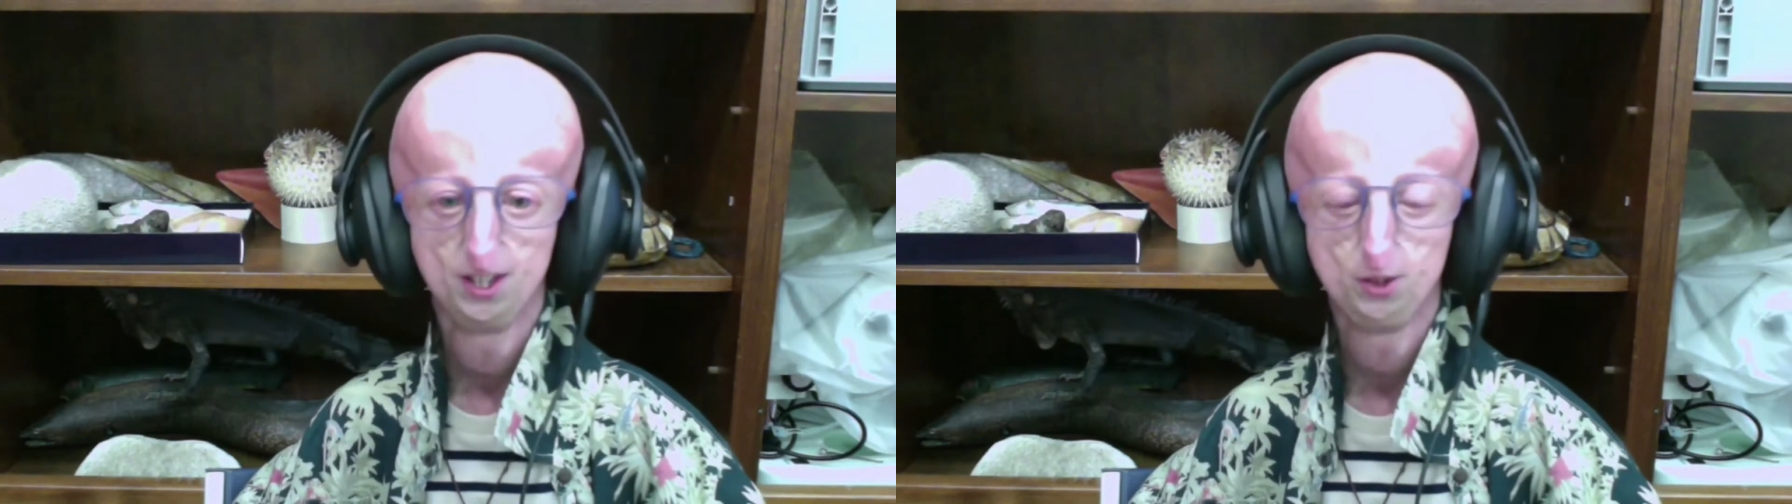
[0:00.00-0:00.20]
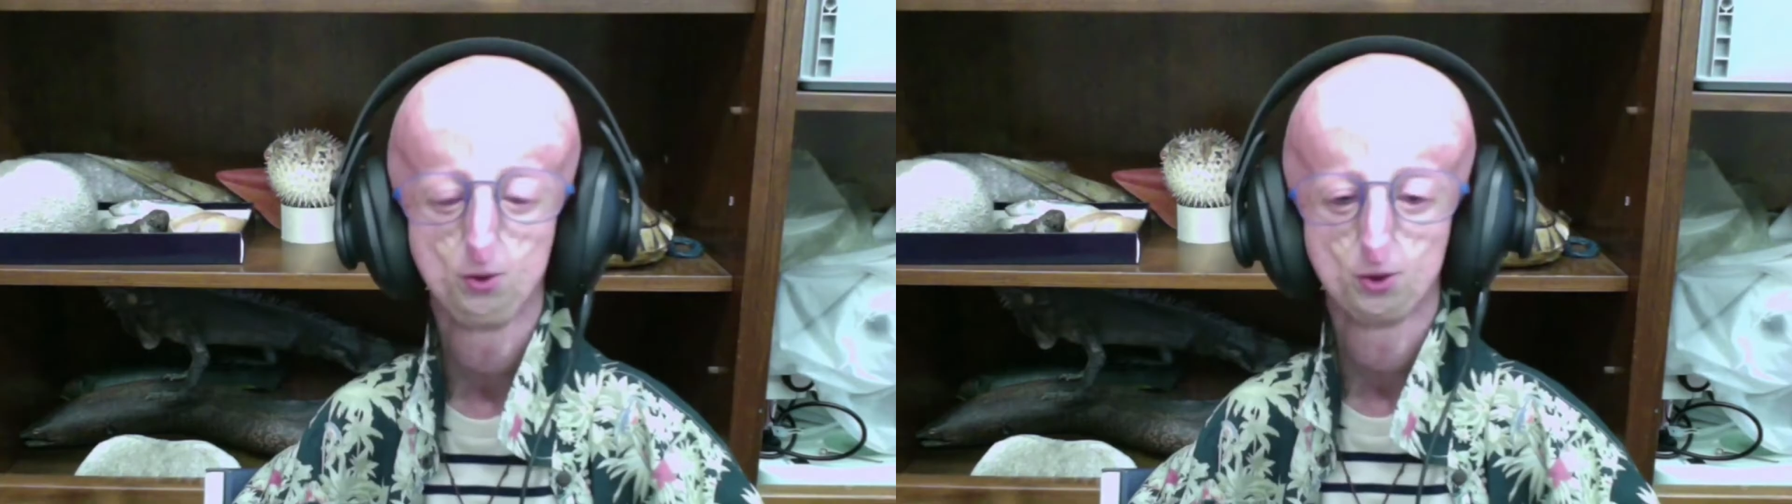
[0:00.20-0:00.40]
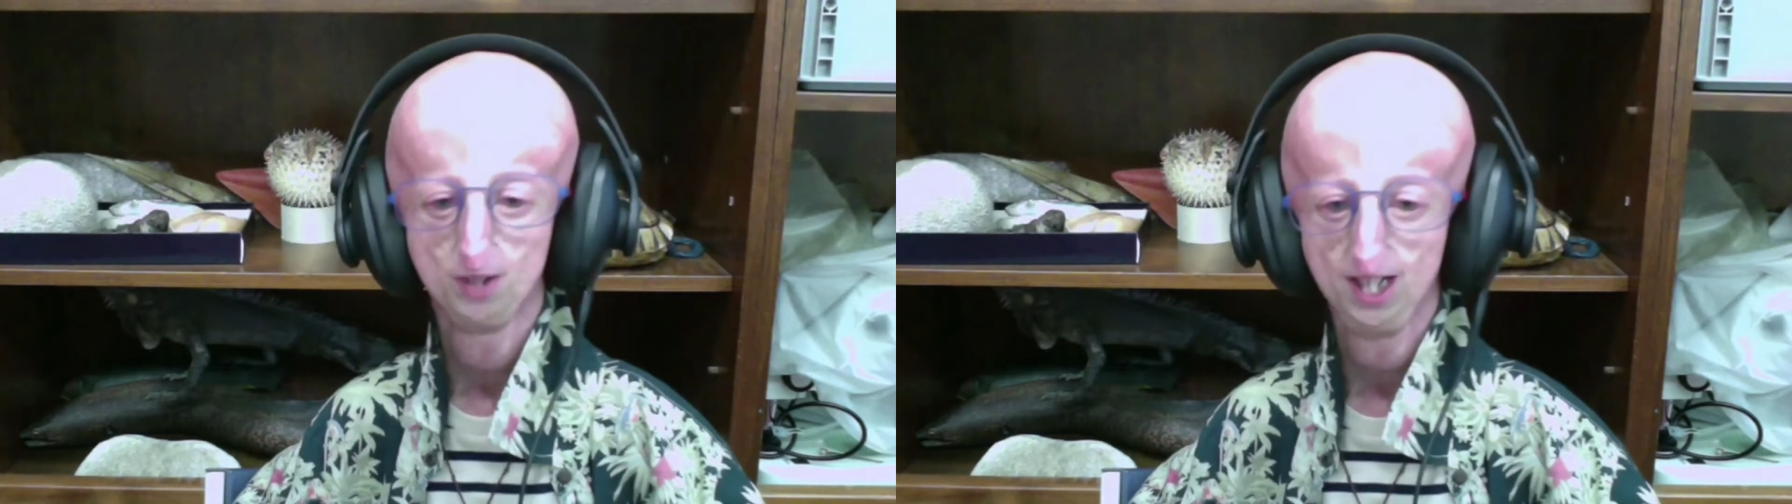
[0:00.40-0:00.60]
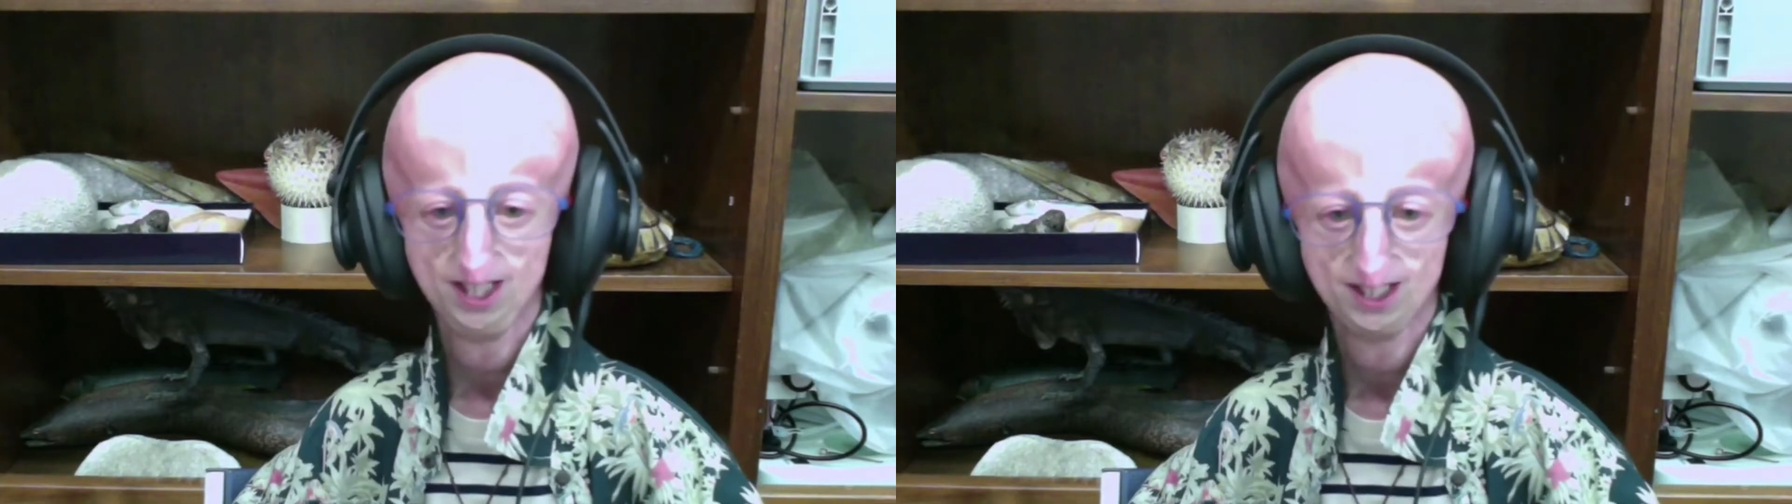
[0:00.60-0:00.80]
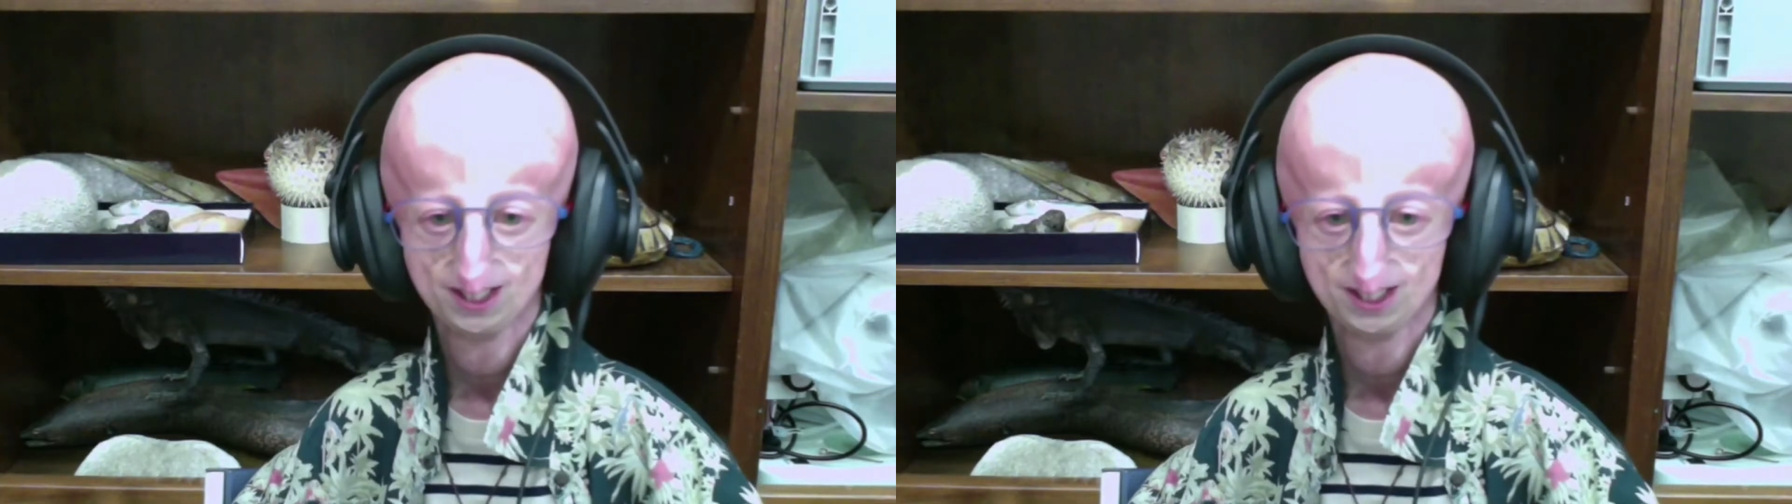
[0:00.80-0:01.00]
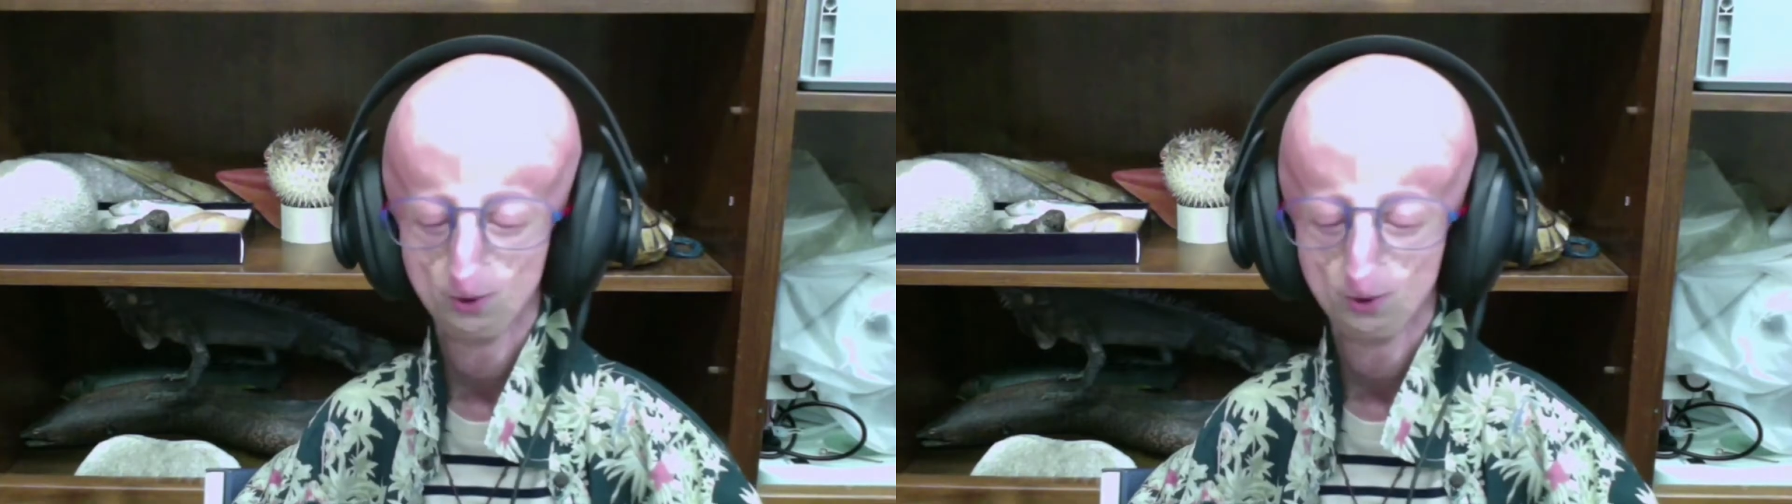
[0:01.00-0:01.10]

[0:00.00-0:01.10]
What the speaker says: to treat